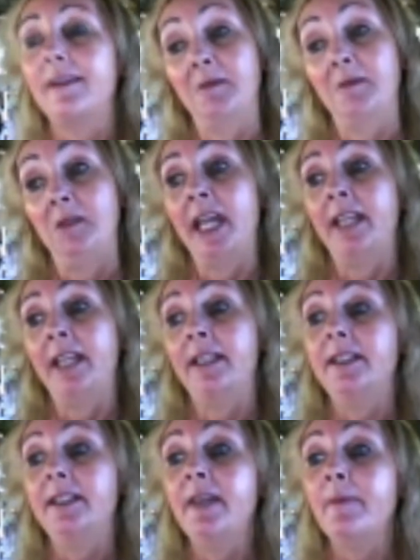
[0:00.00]

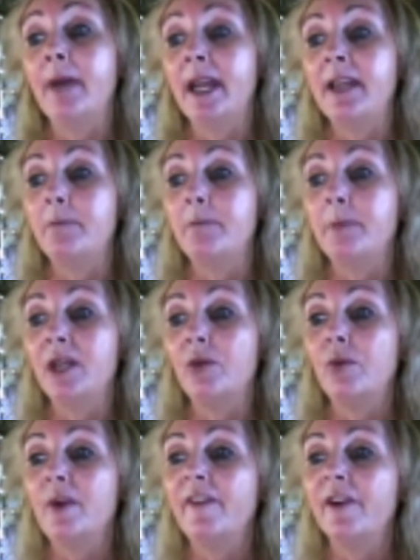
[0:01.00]
Next, they might meet
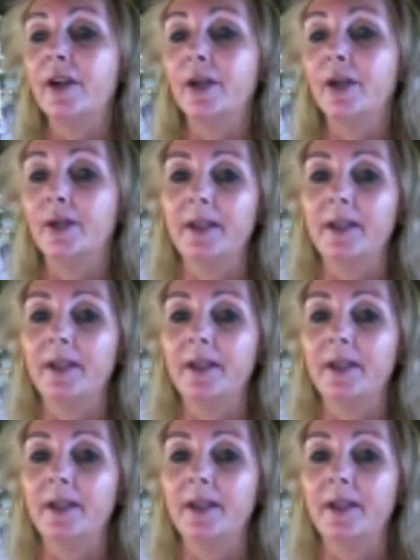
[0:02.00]
a river,